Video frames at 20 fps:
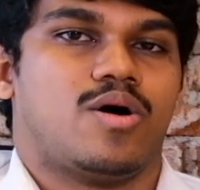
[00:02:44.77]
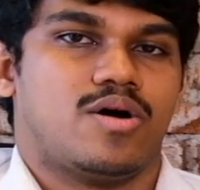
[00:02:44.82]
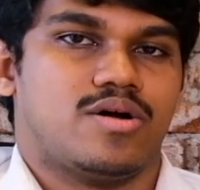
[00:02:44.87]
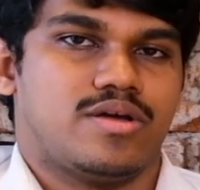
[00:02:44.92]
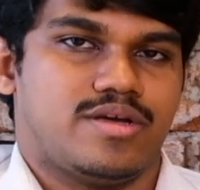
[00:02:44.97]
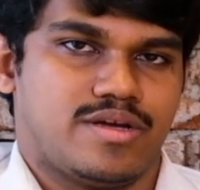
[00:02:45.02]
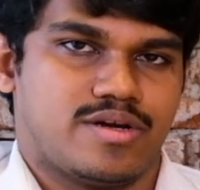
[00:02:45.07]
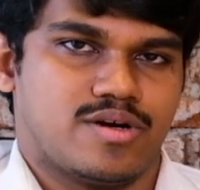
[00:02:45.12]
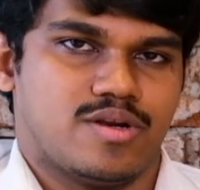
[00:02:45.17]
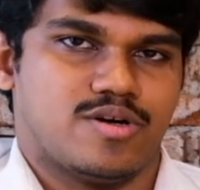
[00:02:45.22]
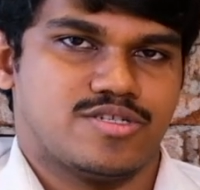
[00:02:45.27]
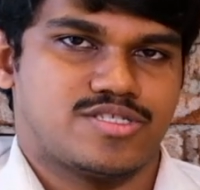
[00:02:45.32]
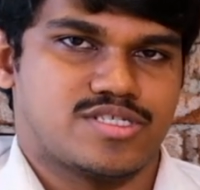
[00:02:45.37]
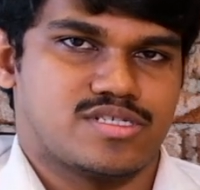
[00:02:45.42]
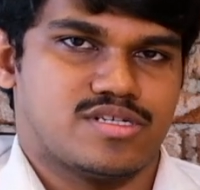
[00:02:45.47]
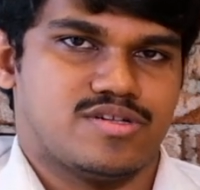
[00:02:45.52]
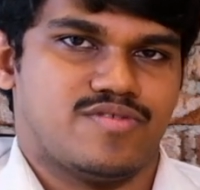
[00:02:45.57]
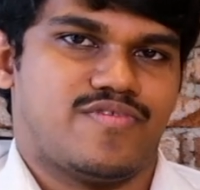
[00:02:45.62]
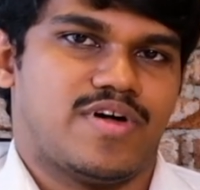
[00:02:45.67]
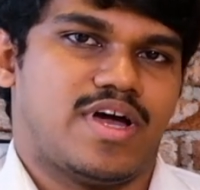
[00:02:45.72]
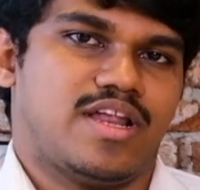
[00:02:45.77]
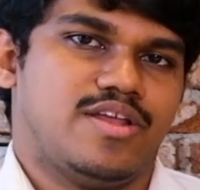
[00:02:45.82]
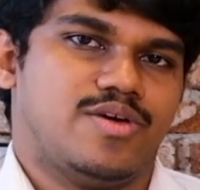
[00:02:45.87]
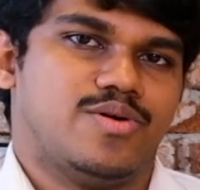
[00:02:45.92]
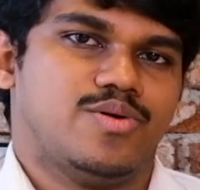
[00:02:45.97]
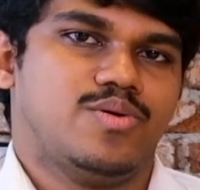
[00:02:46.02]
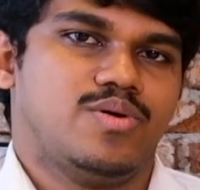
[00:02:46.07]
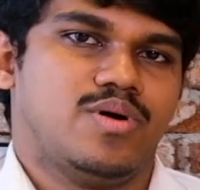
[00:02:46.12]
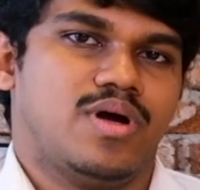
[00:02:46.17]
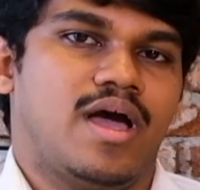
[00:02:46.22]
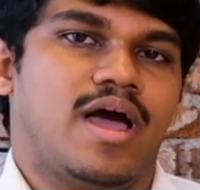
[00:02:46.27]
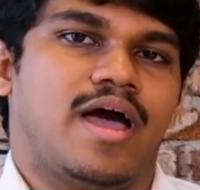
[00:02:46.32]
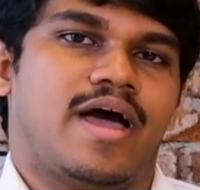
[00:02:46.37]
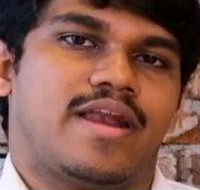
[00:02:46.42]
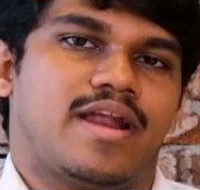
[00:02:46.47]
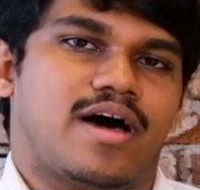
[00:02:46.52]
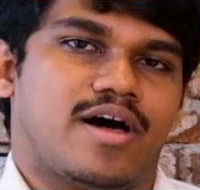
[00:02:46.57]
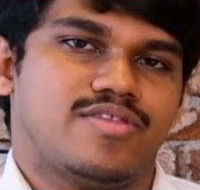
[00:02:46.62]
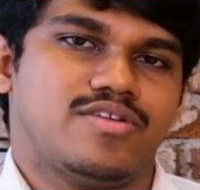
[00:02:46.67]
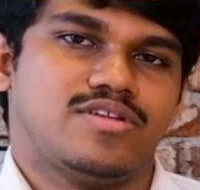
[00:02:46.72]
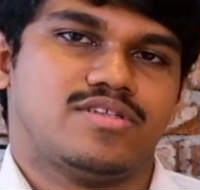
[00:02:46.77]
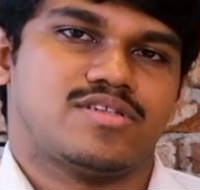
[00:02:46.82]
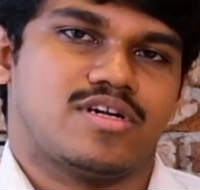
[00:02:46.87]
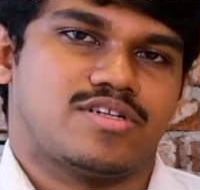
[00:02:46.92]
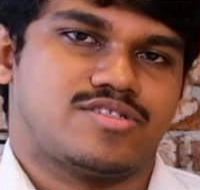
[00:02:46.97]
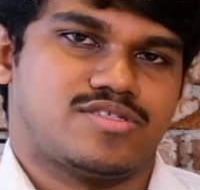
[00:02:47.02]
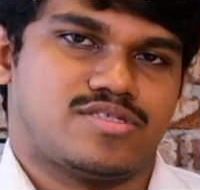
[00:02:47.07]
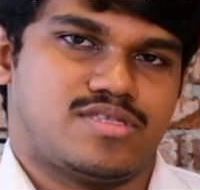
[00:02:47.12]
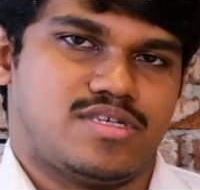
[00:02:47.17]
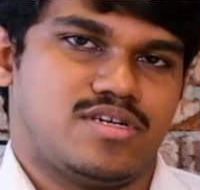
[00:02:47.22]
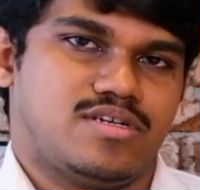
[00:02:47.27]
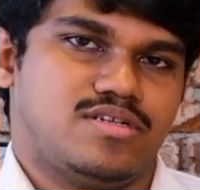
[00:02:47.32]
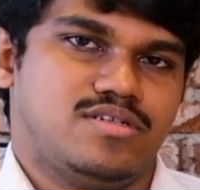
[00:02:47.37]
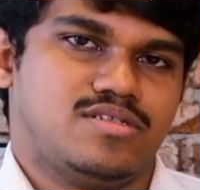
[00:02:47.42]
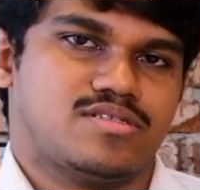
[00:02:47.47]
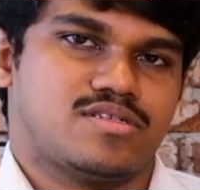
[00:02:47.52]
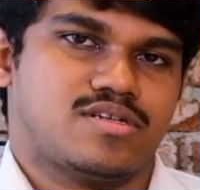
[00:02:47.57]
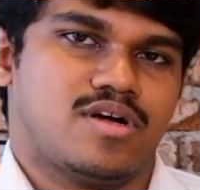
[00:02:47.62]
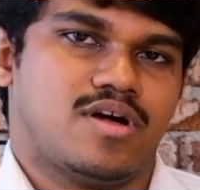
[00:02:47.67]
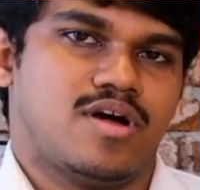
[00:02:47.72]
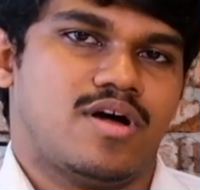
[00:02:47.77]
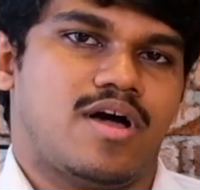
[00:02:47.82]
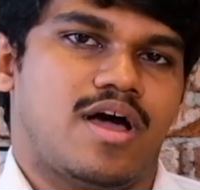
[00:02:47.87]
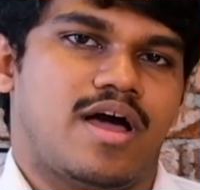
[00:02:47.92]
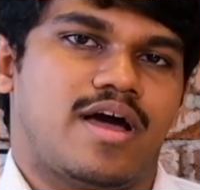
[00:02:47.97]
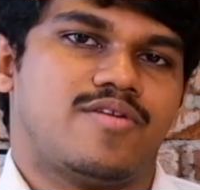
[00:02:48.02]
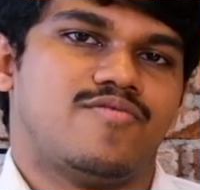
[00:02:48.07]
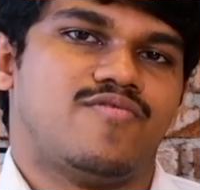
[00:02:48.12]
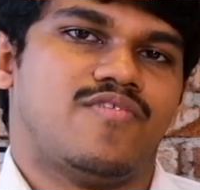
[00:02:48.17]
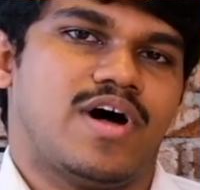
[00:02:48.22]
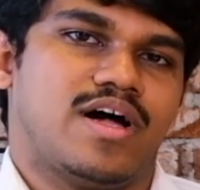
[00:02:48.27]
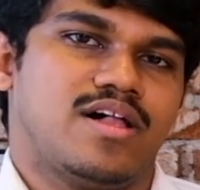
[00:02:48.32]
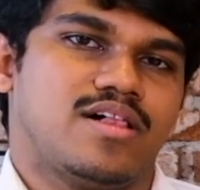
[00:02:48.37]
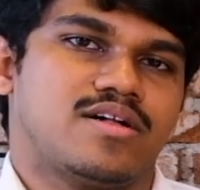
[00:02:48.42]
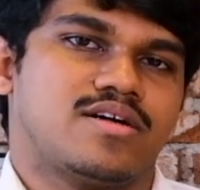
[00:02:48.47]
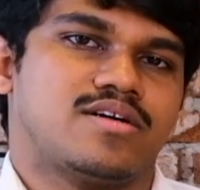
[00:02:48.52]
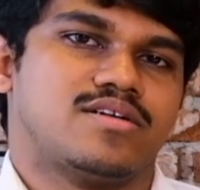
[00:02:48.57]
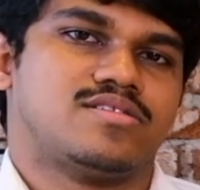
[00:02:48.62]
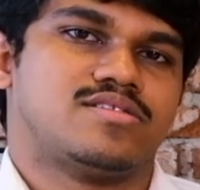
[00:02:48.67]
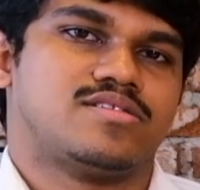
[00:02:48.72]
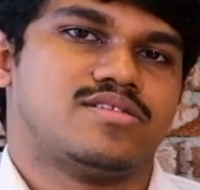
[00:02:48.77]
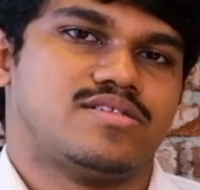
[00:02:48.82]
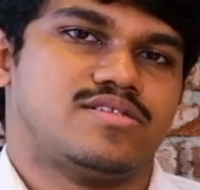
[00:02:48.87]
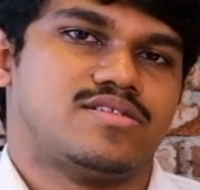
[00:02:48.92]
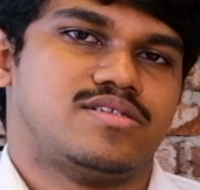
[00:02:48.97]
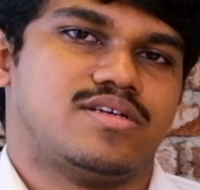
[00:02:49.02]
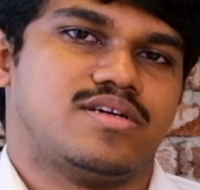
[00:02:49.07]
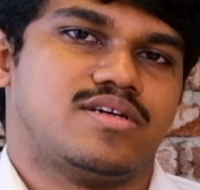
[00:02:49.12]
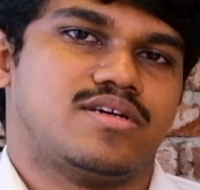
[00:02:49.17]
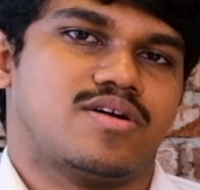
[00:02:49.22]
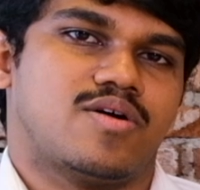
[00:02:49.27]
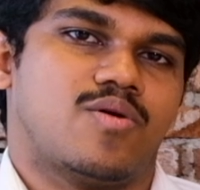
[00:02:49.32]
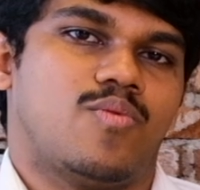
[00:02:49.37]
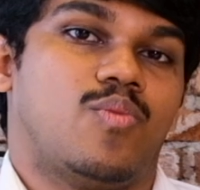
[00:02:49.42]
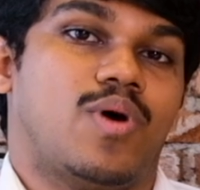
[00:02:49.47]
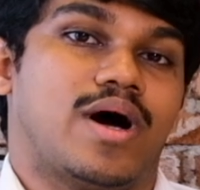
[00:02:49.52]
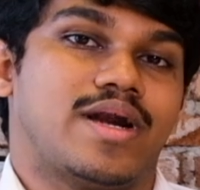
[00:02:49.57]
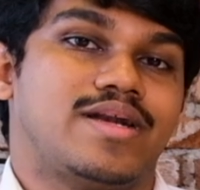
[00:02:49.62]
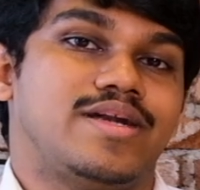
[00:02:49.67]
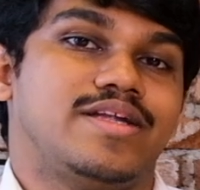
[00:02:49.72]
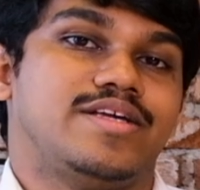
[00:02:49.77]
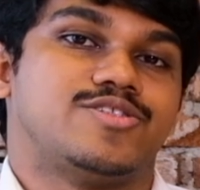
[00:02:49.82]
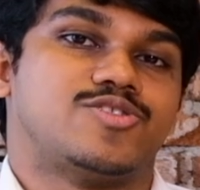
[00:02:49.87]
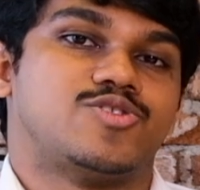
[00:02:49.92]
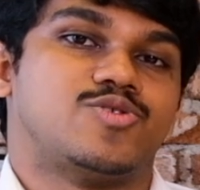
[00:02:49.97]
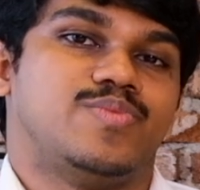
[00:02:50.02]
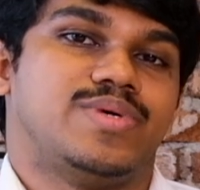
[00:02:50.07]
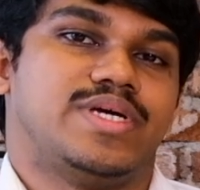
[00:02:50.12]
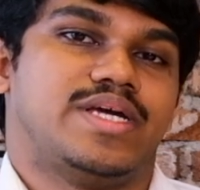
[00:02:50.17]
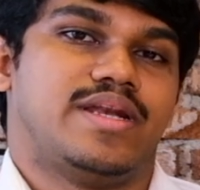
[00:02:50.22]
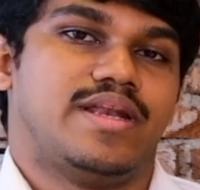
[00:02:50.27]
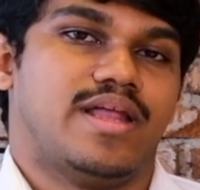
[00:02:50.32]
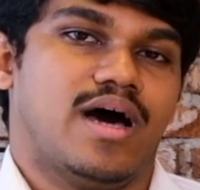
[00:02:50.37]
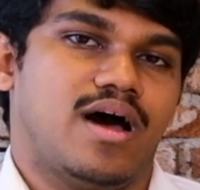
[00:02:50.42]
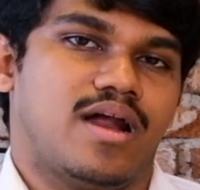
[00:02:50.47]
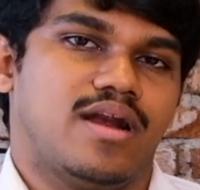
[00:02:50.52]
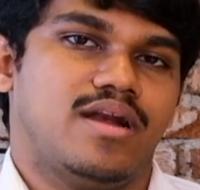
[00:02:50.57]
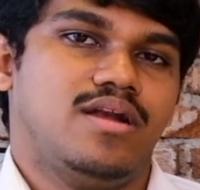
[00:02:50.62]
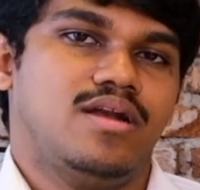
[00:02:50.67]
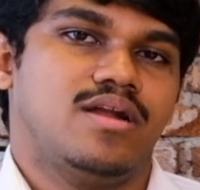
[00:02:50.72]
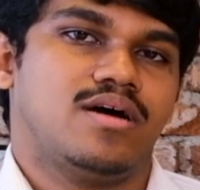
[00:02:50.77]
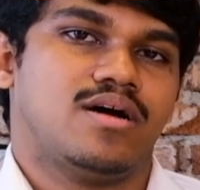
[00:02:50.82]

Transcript: ecological value, and other such things, and while considering what needs to be done,